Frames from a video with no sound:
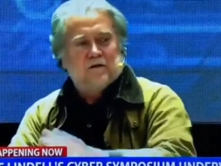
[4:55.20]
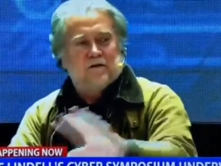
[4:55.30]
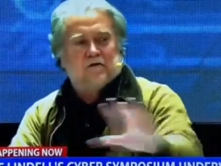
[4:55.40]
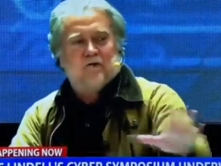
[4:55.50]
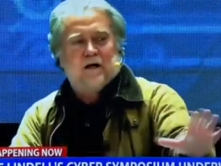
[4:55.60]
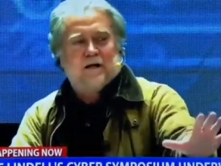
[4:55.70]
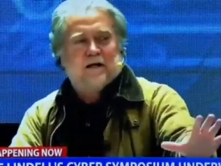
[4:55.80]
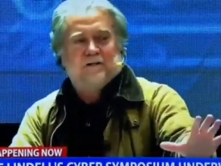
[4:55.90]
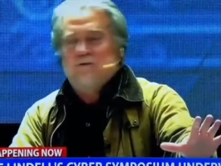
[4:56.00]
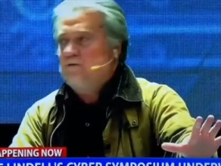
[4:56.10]
trying to
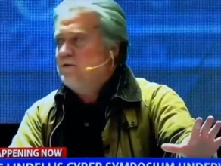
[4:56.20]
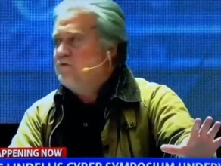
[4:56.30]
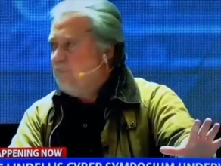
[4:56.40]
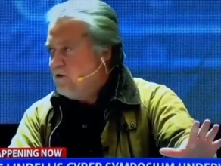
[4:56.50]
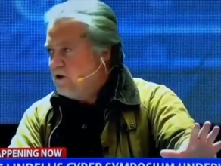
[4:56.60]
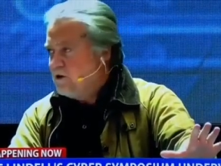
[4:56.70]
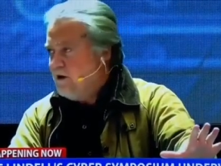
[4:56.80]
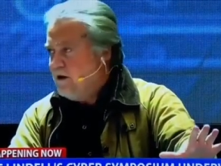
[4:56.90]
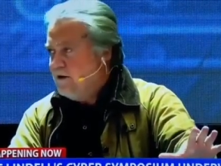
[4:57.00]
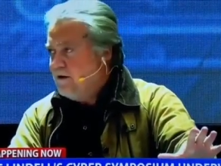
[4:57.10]
get you to focus
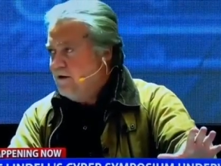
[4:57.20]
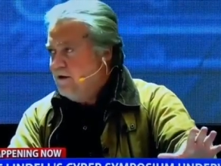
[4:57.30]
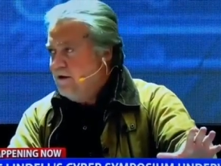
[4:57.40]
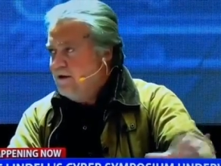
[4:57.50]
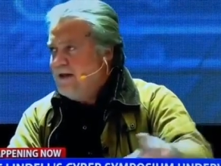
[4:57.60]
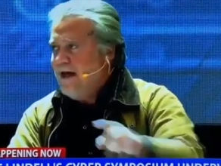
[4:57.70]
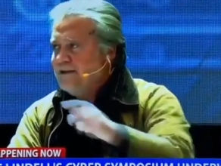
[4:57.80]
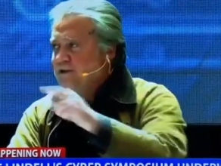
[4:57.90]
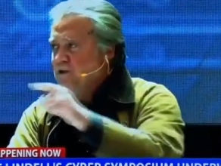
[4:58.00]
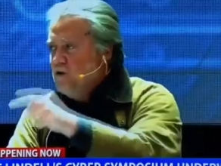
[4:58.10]
on.
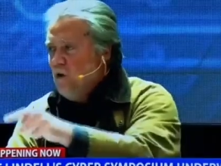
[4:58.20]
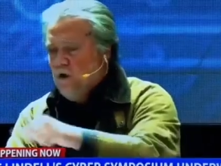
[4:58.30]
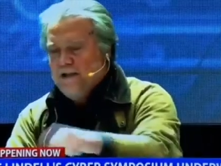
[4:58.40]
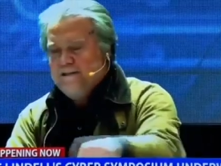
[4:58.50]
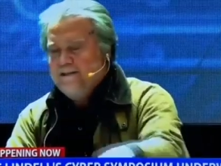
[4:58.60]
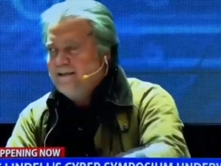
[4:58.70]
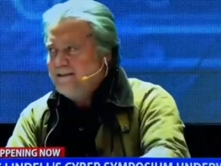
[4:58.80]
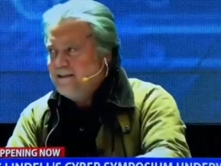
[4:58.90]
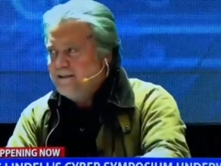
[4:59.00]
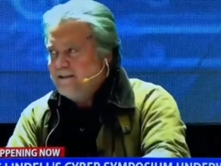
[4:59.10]
That's noise.
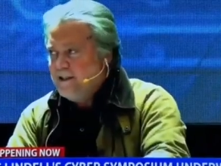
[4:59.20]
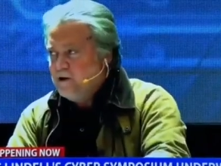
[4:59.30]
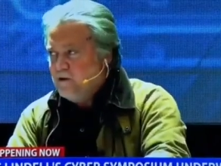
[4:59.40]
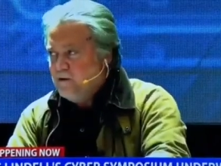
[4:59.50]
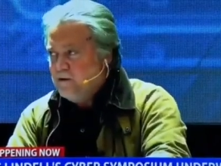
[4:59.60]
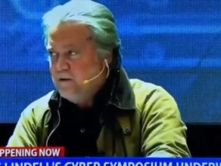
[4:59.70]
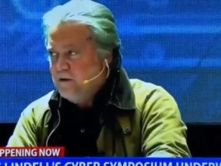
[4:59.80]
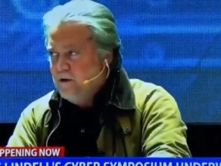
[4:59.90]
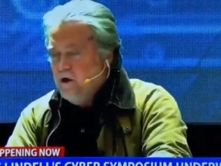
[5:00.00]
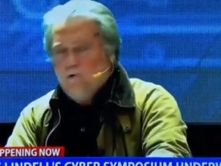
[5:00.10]
This is signal.
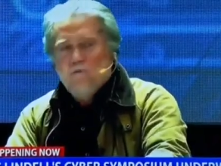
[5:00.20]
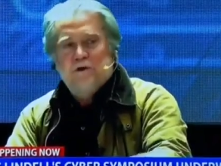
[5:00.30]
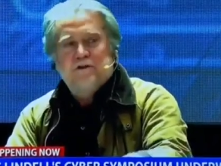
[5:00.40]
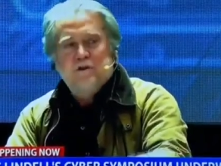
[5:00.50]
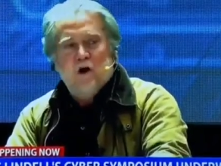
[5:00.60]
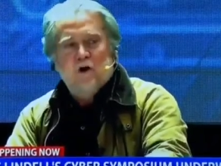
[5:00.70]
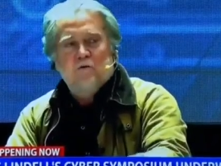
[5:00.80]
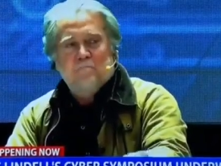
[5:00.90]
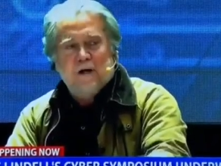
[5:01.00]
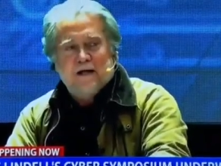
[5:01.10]
With no
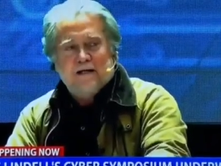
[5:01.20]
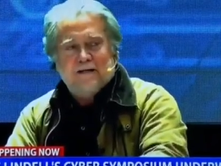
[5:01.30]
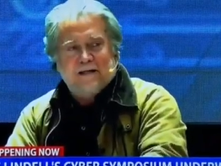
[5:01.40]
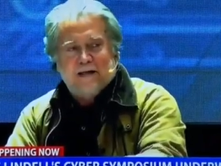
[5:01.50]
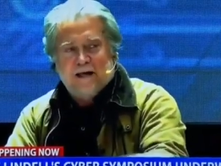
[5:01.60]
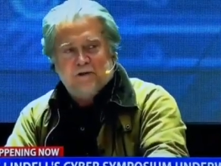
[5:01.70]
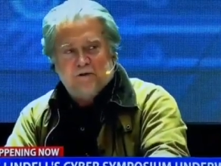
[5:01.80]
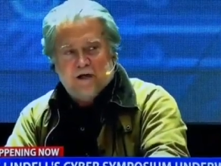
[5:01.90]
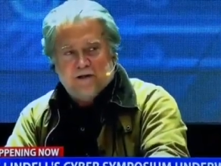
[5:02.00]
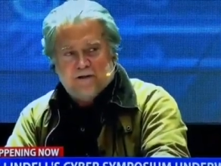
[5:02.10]
money, they can't do
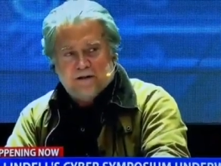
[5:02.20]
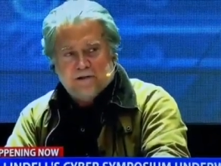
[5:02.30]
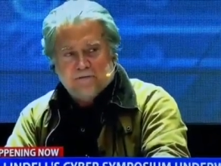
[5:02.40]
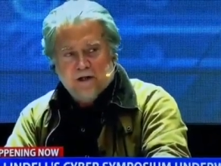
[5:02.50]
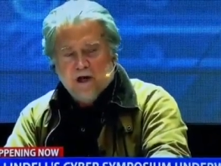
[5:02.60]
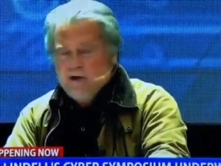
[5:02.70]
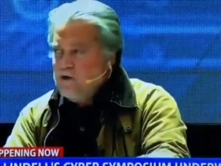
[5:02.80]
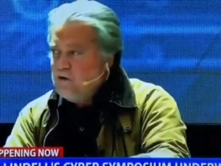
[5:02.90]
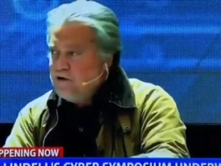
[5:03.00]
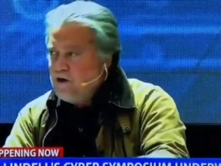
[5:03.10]
anything. And
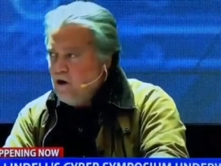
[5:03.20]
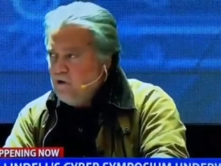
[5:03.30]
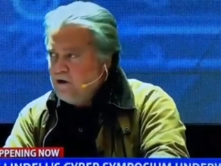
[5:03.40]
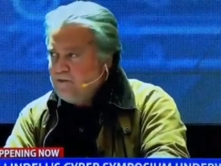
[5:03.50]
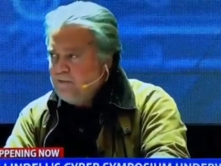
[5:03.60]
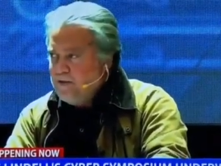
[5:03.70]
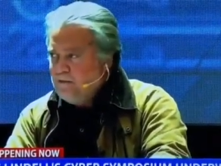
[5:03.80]
you are the only people in